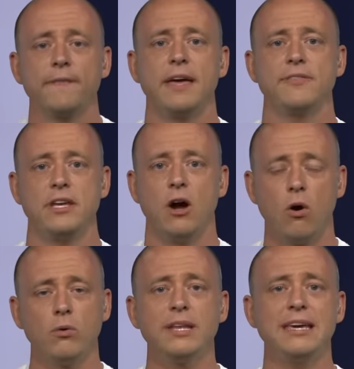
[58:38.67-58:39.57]
that the
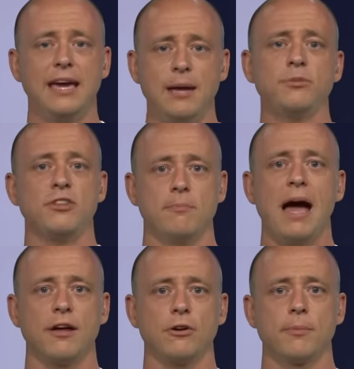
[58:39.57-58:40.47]
only games that
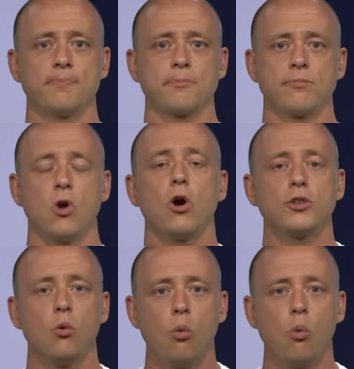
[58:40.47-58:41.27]
matter are the